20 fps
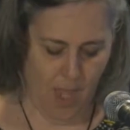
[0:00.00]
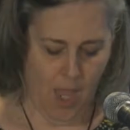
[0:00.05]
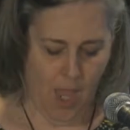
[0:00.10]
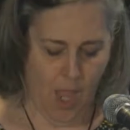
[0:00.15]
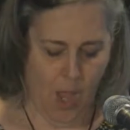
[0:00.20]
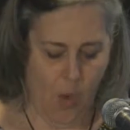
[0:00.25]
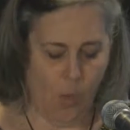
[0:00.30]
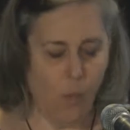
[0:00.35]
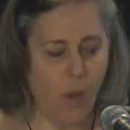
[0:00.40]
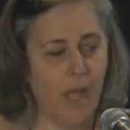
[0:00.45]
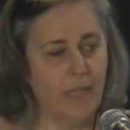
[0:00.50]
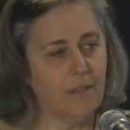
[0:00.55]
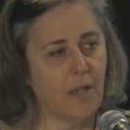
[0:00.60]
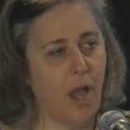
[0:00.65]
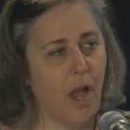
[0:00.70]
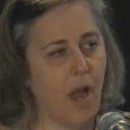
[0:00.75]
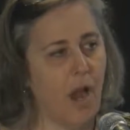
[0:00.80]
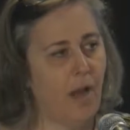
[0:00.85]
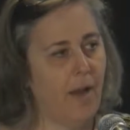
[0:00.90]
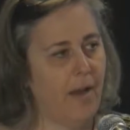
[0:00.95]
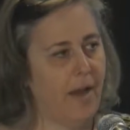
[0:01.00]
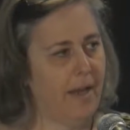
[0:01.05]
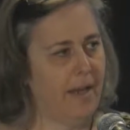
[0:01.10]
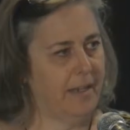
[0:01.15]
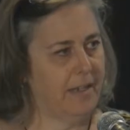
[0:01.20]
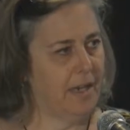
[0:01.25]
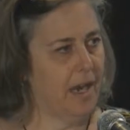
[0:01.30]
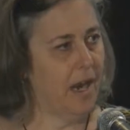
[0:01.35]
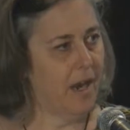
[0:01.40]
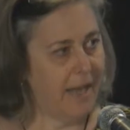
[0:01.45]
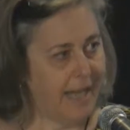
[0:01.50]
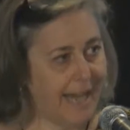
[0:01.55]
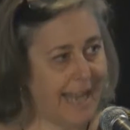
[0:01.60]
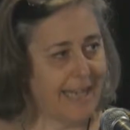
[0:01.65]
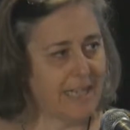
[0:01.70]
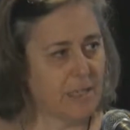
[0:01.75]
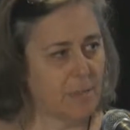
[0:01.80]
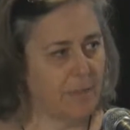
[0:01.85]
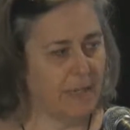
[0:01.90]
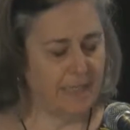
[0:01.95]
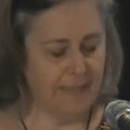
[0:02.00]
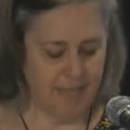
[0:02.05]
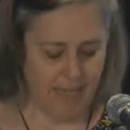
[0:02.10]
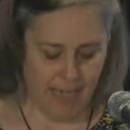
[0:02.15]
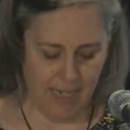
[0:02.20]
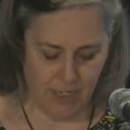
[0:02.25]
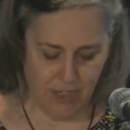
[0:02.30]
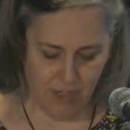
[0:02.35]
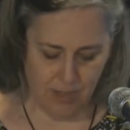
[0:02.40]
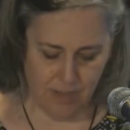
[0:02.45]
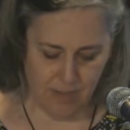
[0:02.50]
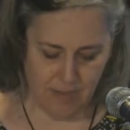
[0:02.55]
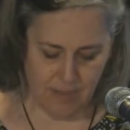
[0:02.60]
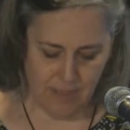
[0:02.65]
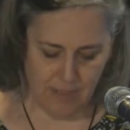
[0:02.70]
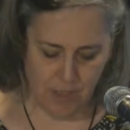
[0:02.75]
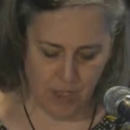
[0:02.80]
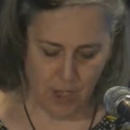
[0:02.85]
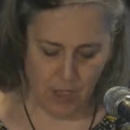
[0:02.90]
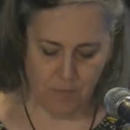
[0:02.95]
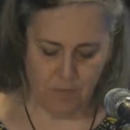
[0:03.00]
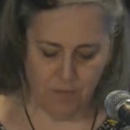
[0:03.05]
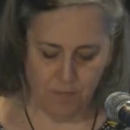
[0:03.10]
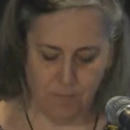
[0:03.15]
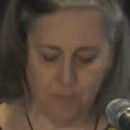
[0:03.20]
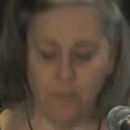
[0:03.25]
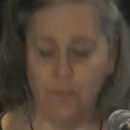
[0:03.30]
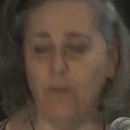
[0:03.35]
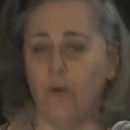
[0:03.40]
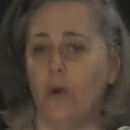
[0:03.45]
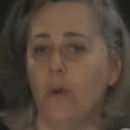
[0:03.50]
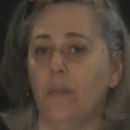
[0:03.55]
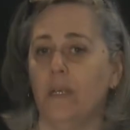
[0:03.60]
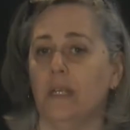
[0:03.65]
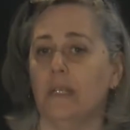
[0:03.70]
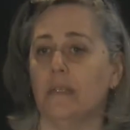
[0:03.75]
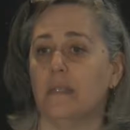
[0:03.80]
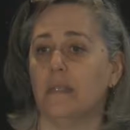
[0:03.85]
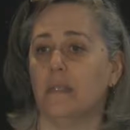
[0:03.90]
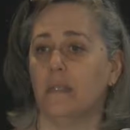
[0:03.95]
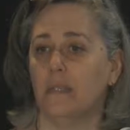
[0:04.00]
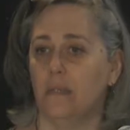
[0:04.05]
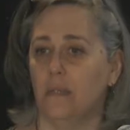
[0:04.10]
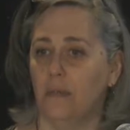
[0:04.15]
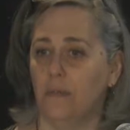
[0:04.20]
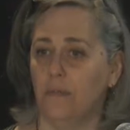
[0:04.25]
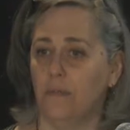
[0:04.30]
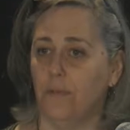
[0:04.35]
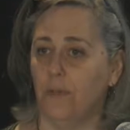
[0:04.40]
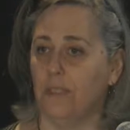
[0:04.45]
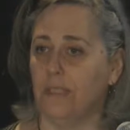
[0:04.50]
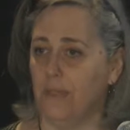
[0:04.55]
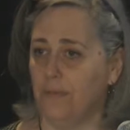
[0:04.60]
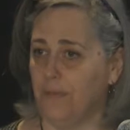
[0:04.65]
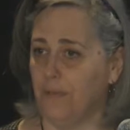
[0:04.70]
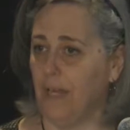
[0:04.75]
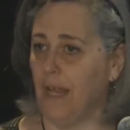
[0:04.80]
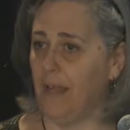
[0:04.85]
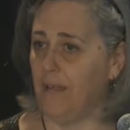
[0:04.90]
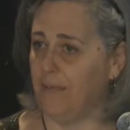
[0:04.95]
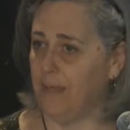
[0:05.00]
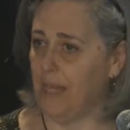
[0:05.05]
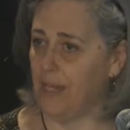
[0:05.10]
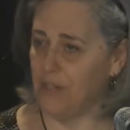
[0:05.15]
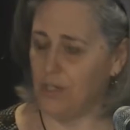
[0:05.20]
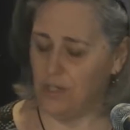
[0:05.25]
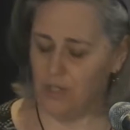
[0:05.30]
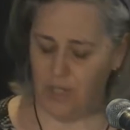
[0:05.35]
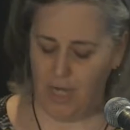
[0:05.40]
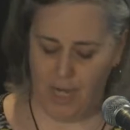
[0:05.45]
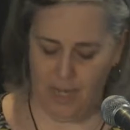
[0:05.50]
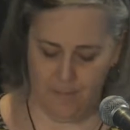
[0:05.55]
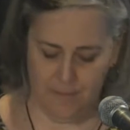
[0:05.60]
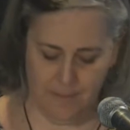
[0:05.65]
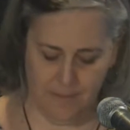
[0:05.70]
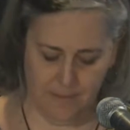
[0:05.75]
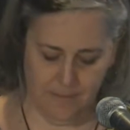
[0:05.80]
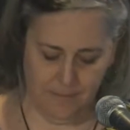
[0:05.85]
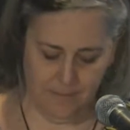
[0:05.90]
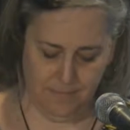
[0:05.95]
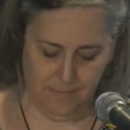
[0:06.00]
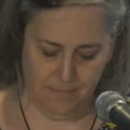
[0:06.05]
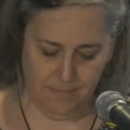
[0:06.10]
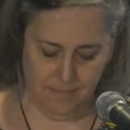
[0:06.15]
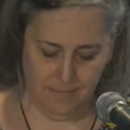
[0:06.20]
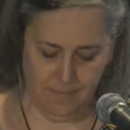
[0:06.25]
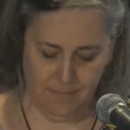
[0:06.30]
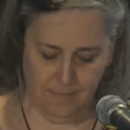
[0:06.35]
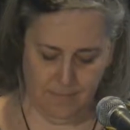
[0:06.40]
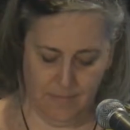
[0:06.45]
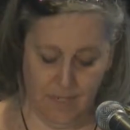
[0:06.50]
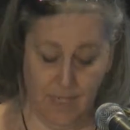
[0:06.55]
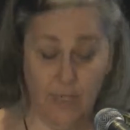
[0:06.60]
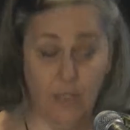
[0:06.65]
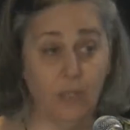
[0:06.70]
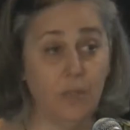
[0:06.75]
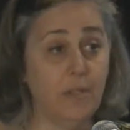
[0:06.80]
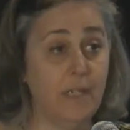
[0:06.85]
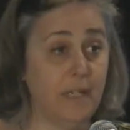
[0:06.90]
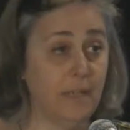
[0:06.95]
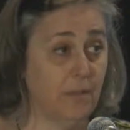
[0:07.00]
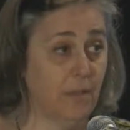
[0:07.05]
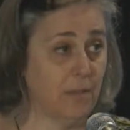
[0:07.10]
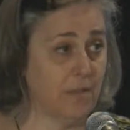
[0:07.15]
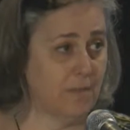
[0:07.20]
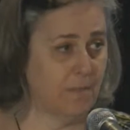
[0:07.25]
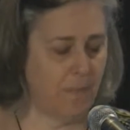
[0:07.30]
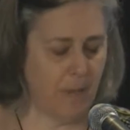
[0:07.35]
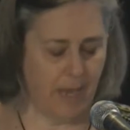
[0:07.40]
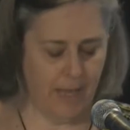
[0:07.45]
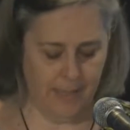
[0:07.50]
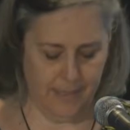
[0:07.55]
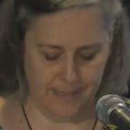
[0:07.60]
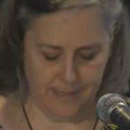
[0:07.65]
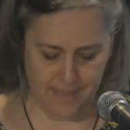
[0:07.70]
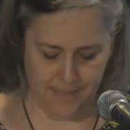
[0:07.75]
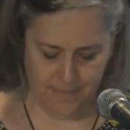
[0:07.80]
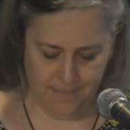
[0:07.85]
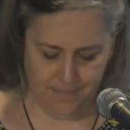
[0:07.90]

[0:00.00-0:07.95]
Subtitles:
What are our expectations in terms of performance for different aviation jobs, including those of pilots?